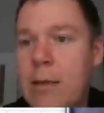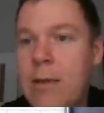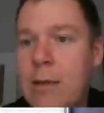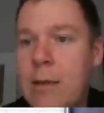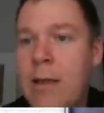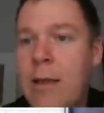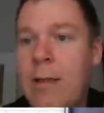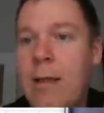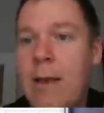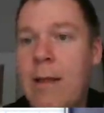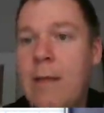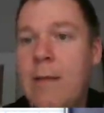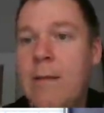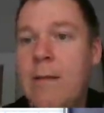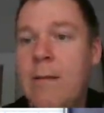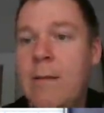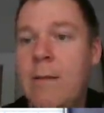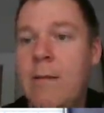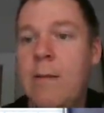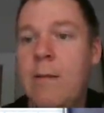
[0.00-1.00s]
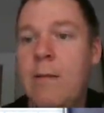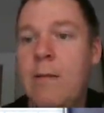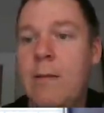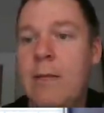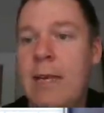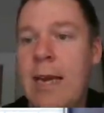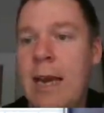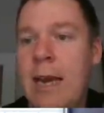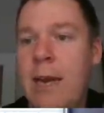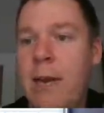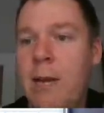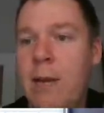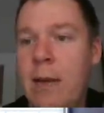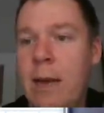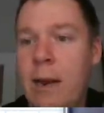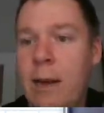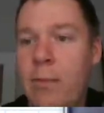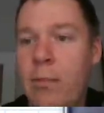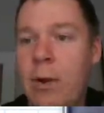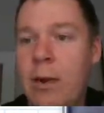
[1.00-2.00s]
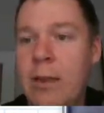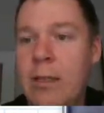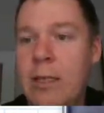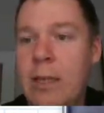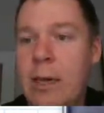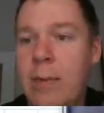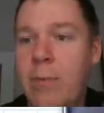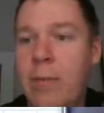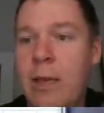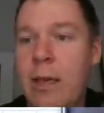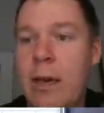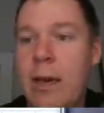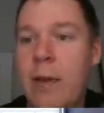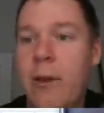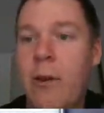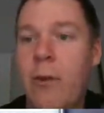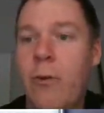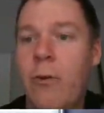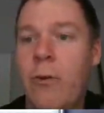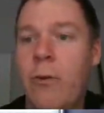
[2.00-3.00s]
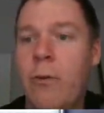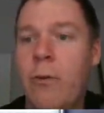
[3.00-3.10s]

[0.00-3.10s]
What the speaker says: and then tan, and it brings up the yellow